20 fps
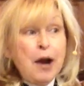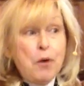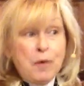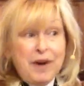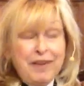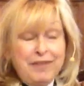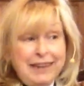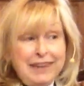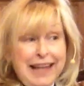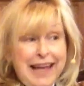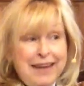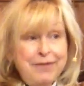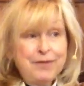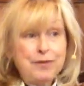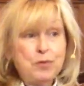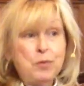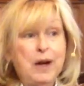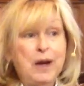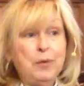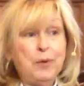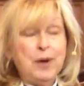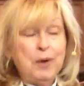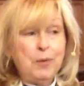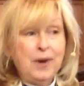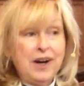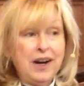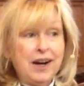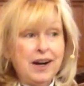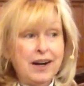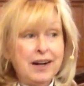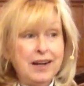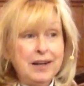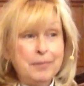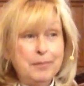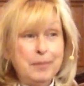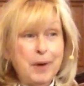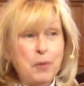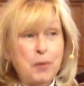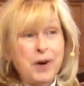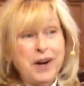We've left where we were,
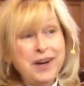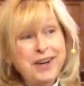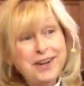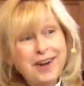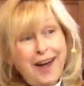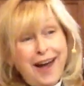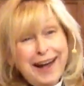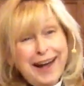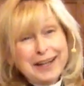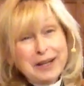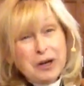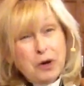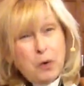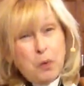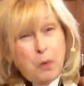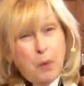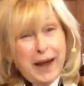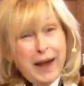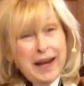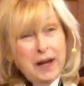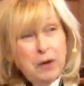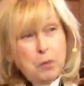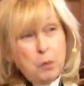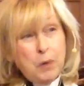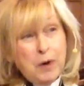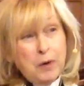but we're not quite